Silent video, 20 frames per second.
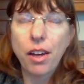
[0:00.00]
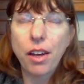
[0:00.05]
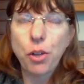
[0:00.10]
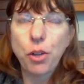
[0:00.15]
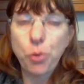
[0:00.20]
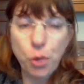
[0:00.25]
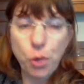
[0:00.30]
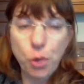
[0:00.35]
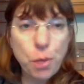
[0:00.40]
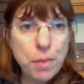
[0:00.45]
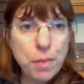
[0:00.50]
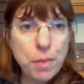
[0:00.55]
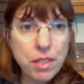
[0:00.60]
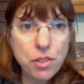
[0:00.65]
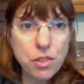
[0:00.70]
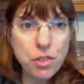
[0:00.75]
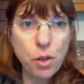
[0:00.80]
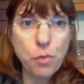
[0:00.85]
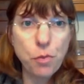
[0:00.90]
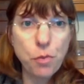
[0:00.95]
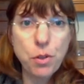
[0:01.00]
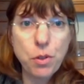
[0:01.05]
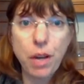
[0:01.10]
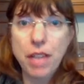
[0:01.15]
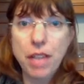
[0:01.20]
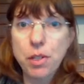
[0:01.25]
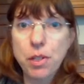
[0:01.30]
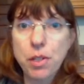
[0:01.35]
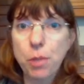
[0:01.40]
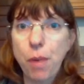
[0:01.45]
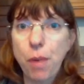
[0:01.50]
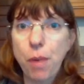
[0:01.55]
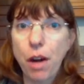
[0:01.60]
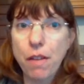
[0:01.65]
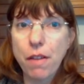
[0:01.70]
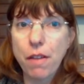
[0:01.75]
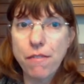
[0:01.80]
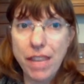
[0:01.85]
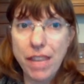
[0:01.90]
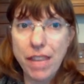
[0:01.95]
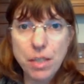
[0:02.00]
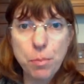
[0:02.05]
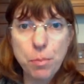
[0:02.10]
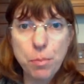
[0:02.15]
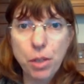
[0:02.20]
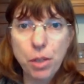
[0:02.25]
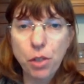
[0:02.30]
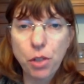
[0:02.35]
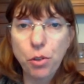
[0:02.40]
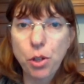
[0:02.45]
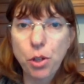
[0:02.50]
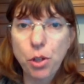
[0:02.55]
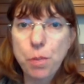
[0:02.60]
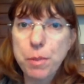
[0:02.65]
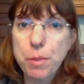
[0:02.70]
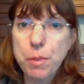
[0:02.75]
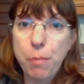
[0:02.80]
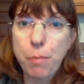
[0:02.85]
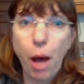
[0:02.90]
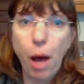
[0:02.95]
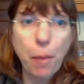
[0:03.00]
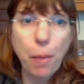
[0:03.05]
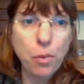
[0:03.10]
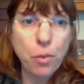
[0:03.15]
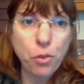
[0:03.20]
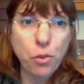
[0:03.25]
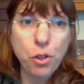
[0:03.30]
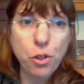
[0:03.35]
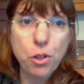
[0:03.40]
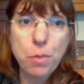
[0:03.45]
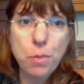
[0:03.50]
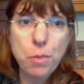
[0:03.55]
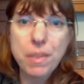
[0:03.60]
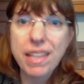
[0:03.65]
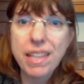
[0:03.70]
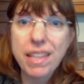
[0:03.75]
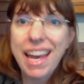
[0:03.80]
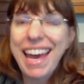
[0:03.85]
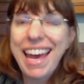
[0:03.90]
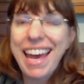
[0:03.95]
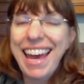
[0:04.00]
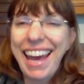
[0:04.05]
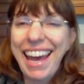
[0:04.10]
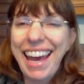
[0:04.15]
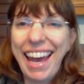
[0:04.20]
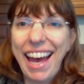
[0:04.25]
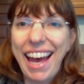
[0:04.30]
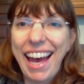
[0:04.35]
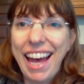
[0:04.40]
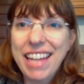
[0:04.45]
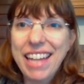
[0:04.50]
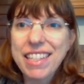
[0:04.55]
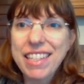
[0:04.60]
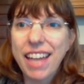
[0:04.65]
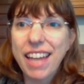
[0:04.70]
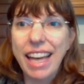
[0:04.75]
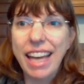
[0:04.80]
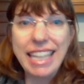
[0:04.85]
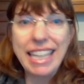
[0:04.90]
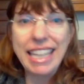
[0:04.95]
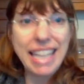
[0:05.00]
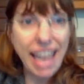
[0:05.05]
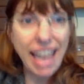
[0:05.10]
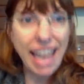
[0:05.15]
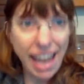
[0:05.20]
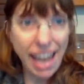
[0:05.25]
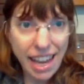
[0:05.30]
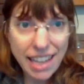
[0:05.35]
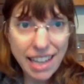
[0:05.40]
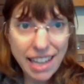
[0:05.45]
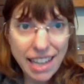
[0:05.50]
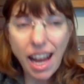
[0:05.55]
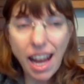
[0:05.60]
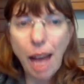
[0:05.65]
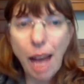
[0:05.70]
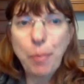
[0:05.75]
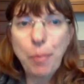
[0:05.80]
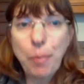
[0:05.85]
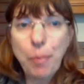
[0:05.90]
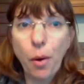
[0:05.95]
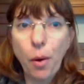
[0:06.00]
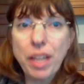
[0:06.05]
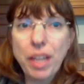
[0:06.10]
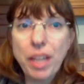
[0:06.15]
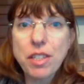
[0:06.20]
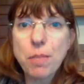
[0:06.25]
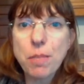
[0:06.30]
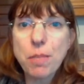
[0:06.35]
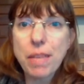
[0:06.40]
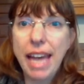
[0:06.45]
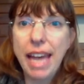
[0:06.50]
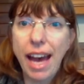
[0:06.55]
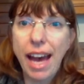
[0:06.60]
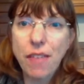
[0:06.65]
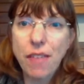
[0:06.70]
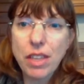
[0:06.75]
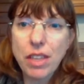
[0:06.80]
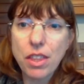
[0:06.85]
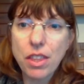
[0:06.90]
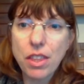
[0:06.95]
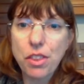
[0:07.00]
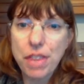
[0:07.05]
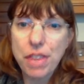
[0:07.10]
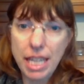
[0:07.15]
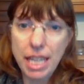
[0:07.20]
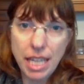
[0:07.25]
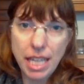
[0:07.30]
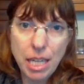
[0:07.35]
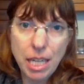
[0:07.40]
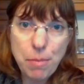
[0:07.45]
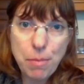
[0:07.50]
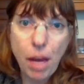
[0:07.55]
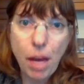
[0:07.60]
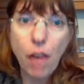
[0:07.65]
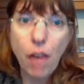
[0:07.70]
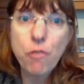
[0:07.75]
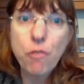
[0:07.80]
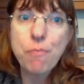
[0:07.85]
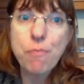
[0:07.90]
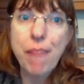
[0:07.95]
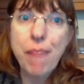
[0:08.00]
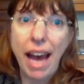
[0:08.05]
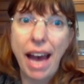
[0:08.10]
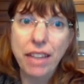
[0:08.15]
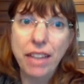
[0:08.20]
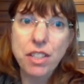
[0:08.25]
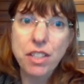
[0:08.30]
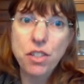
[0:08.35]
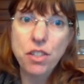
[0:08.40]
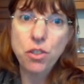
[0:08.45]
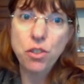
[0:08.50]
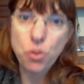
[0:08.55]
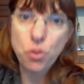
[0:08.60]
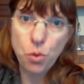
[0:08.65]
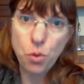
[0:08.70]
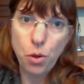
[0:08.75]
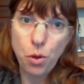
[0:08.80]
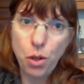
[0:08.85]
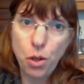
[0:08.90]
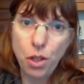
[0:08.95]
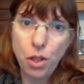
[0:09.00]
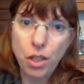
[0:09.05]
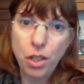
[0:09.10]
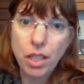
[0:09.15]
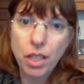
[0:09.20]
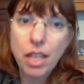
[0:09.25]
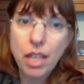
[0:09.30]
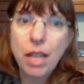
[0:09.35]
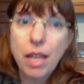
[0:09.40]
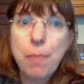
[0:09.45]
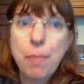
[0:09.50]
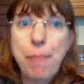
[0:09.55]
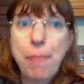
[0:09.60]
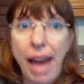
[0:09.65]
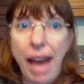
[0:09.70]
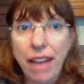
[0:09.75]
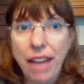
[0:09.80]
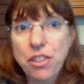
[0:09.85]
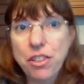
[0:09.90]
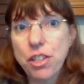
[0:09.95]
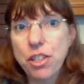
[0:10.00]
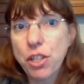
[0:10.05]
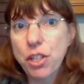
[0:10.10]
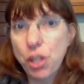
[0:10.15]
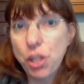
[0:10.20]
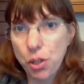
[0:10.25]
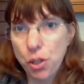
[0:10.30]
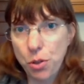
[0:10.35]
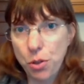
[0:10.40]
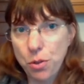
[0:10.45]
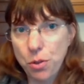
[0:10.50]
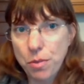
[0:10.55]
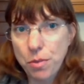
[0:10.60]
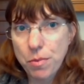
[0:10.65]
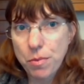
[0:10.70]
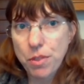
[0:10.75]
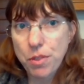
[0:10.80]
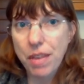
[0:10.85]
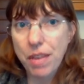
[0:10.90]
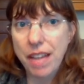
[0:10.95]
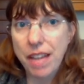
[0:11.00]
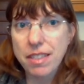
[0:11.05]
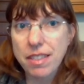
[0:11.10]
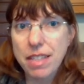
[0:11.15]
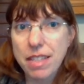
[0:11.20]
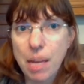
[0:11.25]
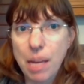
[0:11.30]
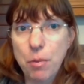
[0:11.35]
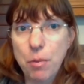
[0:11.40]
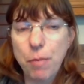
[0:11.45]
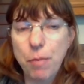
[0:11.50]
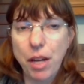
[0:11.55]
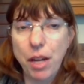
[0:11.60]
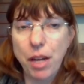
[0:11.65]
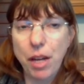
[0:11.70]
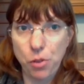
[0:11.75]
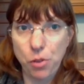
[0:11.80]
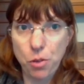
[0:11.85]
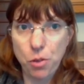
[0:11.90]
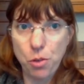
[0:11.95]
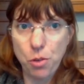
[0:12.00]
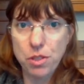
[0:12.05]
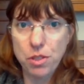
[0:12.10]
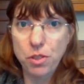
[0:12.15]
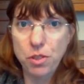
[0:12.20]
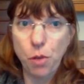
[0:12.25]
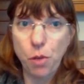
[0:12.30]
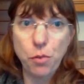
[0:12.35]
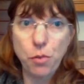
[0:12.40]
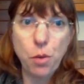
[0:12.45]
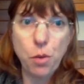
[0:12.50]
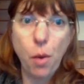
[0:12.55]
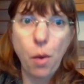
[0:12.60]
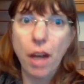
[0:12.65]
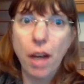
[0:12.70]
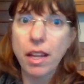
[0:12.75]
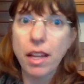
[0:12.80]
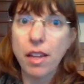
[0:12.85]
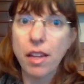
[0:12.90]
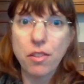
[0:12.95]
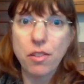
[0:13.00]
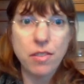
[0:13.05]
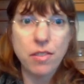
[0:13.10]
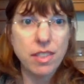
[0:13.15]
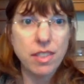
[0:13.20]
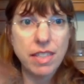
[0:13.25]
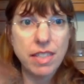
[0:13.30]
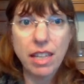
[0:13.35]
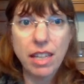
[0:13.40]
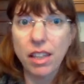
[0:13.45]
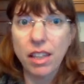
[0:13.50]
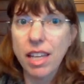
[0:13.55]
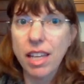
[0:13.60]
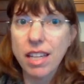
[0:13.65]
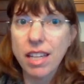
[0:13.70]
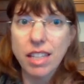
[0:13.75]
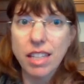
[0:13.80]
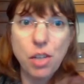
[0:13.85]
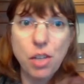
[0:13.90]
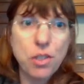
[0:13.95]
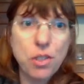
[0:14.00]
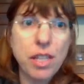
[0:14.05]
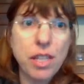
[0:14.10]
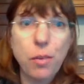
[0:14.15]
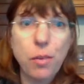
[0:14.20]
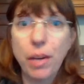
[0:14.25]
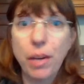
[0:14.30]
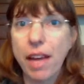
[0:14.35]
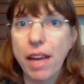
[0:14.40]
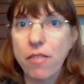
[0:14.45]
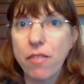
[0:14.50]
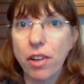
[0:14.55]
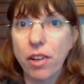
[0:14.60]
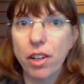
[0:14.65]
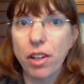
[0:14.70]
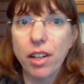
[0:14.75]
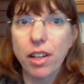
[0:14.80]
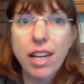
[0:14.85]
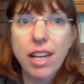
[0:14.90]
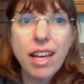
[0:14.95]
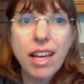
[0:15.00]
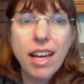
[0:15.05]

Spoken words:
groups. So if you guys are a part of Facebook groups, mom groups, and again, I'm going to be having the theme of back to school, back to you. So that's the name of my group. So if you want to steal it, use it, whatever,